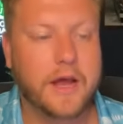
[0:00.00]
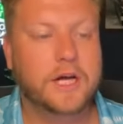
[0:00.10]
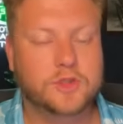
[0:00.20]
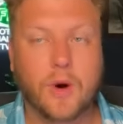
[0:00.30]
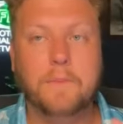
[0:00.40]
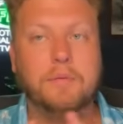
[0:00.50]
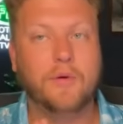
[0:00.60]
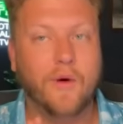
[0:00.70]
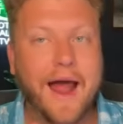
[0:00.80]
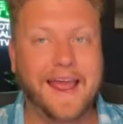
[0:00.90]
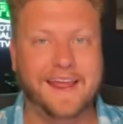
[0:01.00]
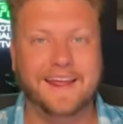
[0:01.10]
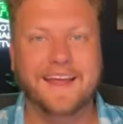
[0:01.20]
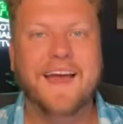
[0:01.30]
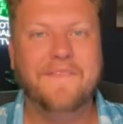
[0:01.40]
So I'm
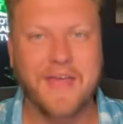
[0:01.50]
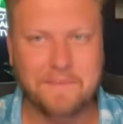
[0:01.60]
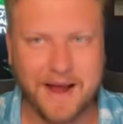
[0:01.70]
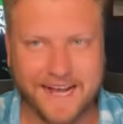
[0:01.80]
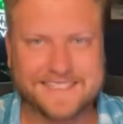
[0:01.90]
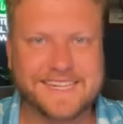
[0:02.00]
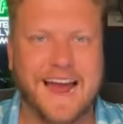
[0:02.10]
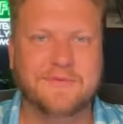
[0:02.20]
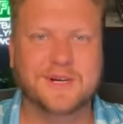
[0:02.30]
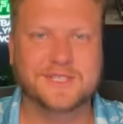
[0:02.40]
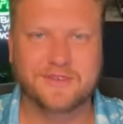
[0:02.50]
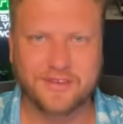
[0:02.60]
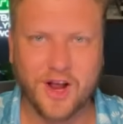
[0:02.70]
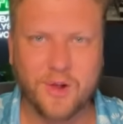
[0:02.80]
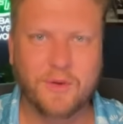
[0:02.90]
praying that Matt Stafford is
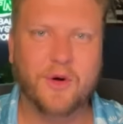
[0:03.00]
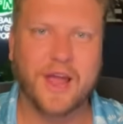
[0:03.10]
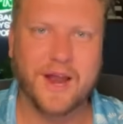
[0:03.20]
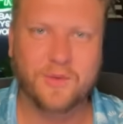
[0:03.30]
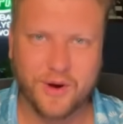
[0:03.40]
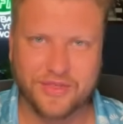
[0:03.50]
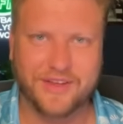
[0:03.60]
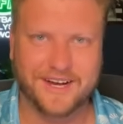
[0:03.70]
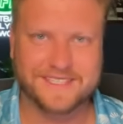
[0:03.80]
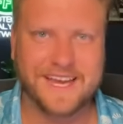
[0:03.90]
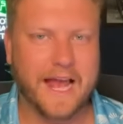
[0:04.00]
available and with us